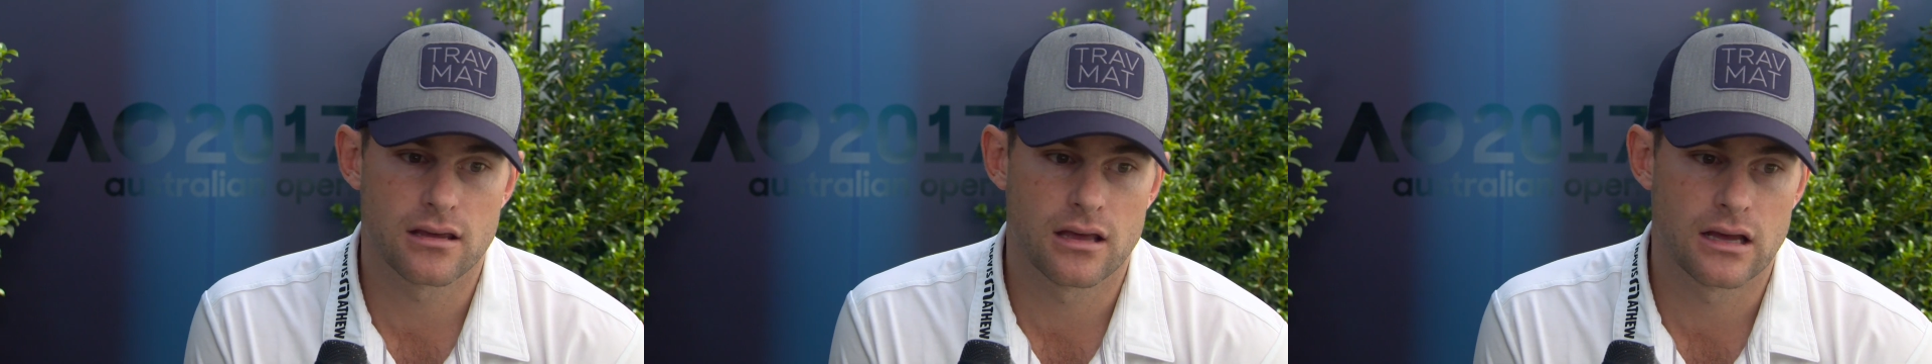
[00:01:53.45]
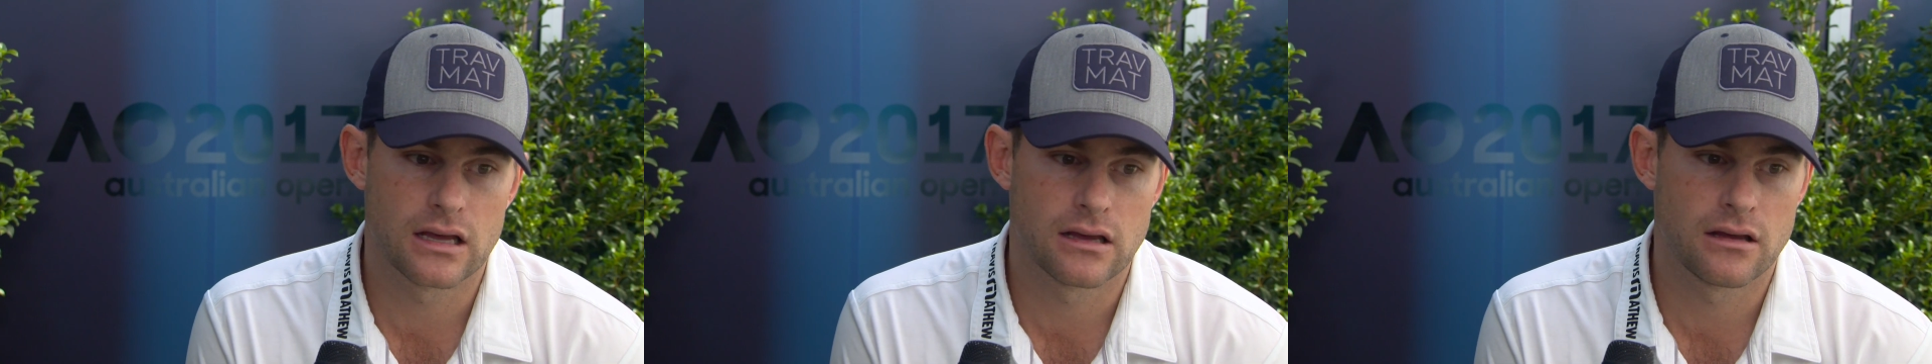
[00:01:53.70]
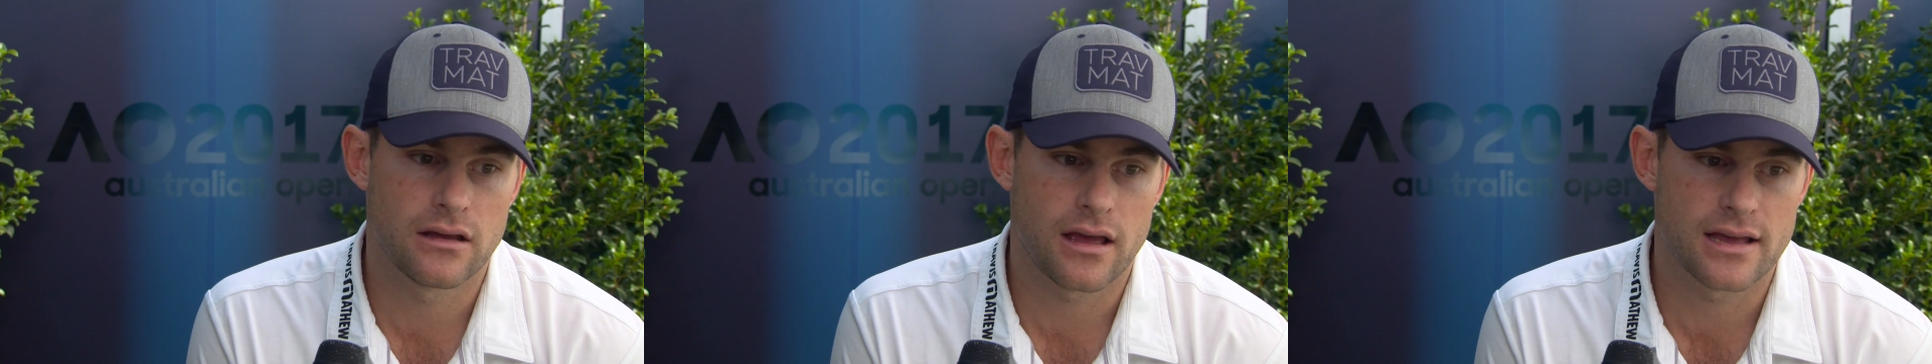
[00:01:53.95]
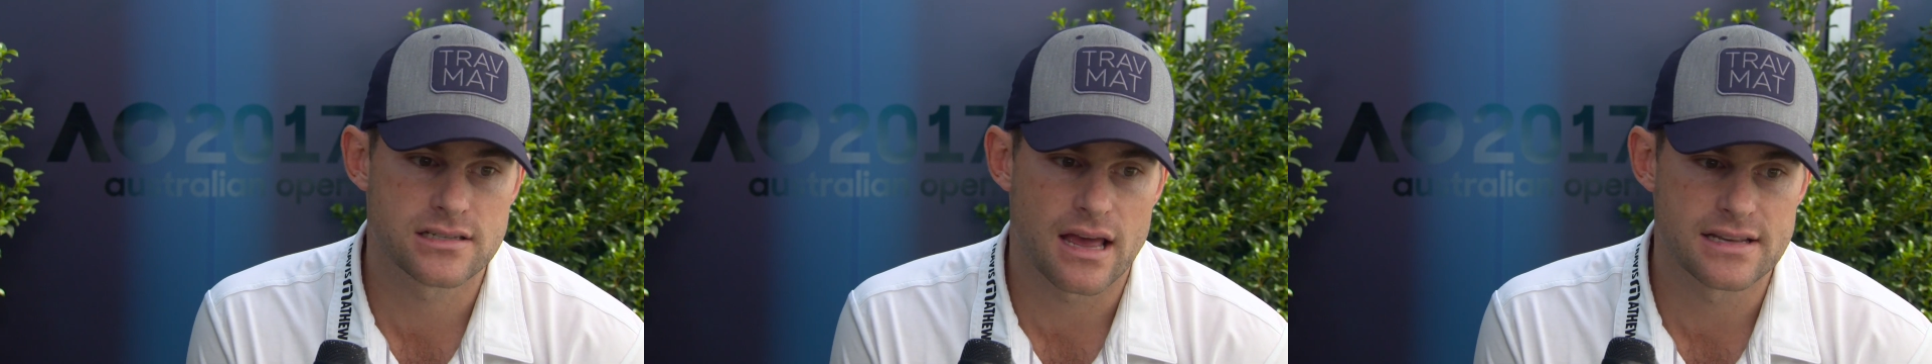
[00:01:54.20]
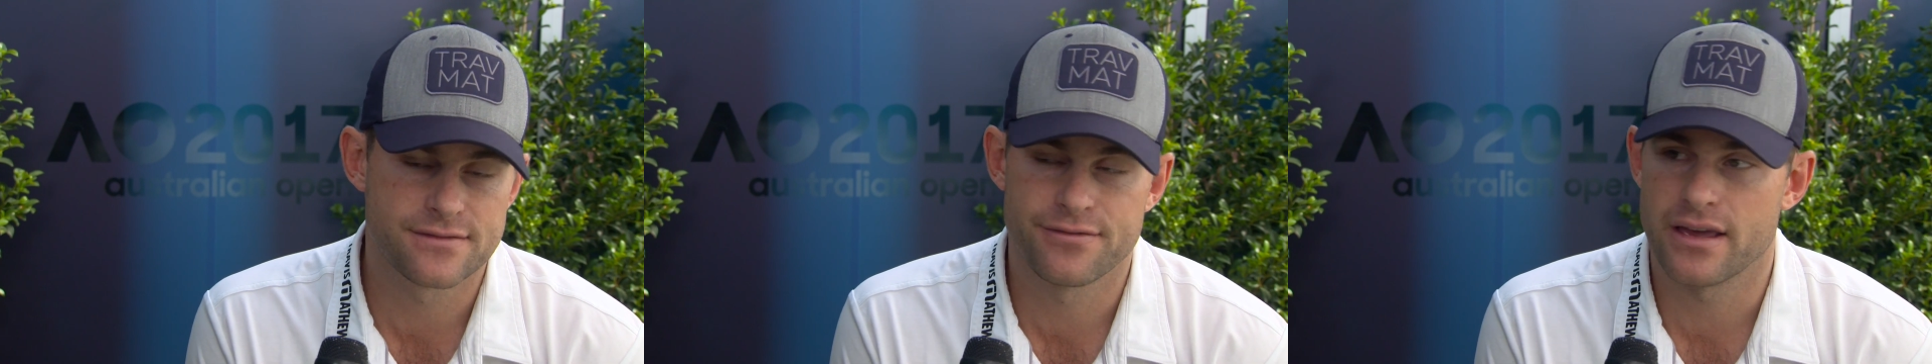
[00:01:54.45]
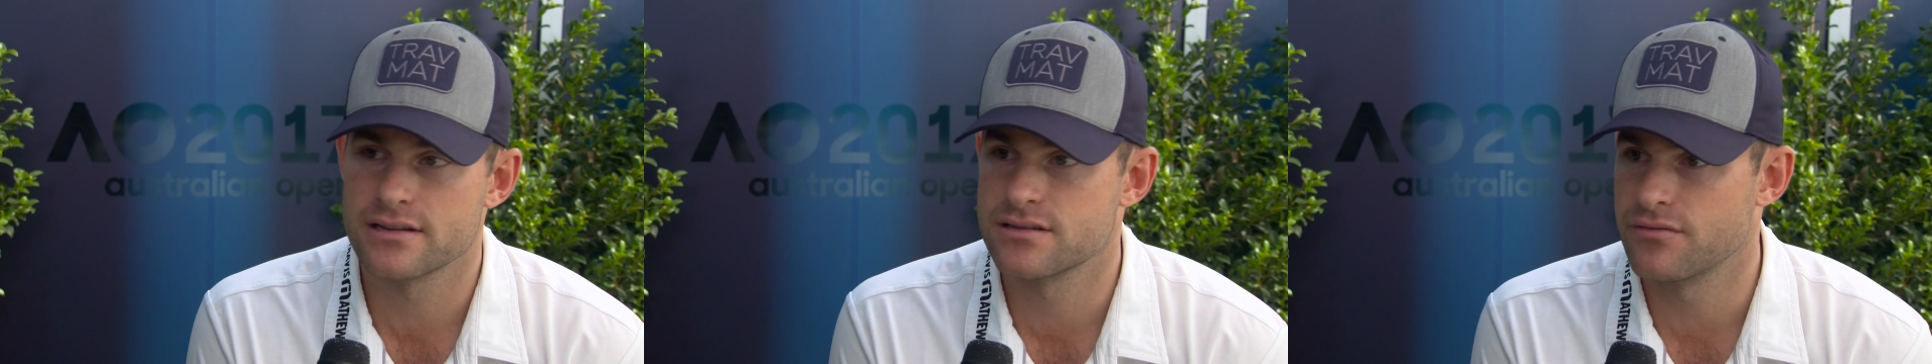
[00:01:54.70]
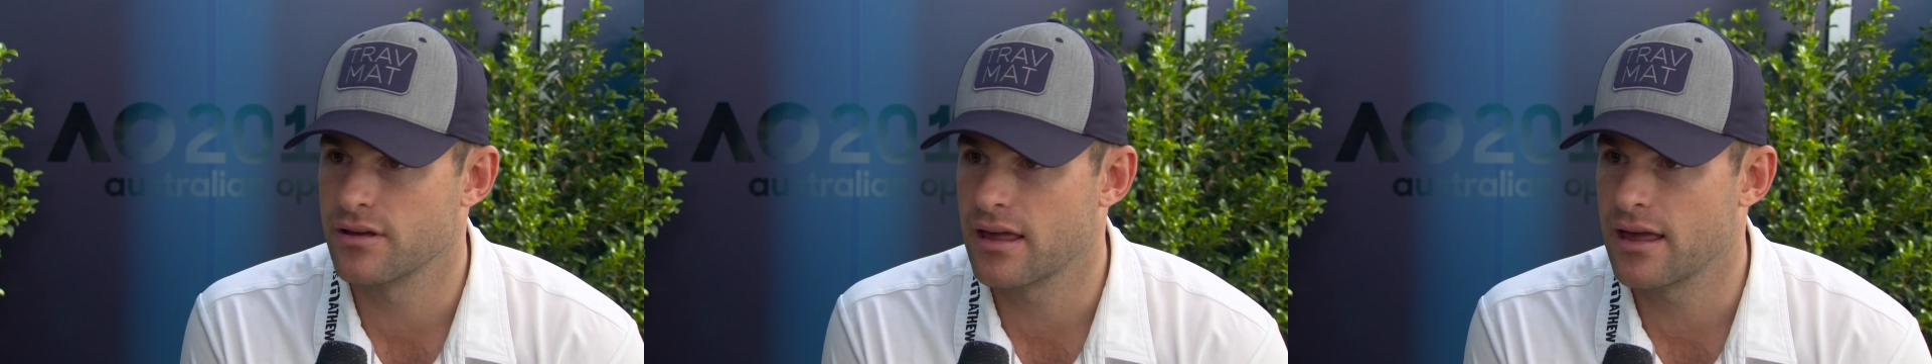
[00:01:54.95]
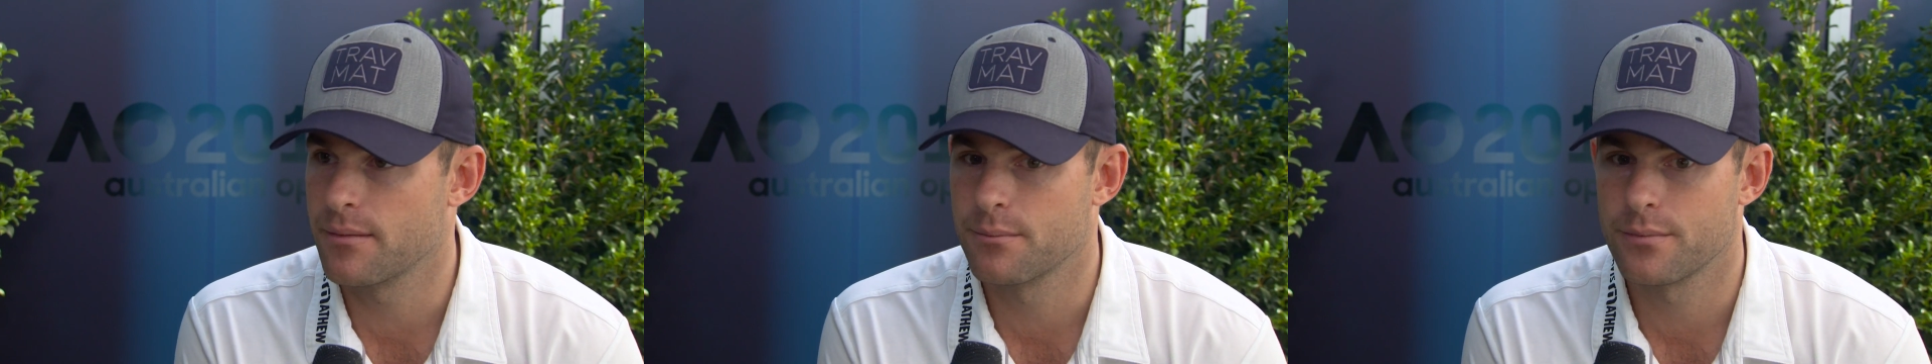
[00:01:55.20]
uh, as, as fans of the
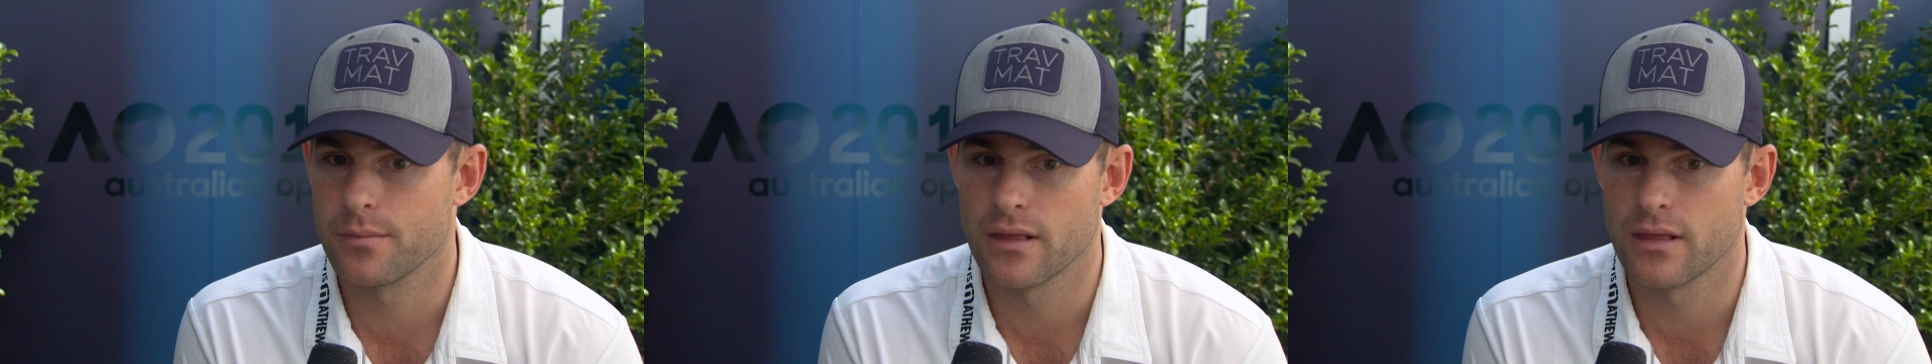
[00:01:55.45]
game,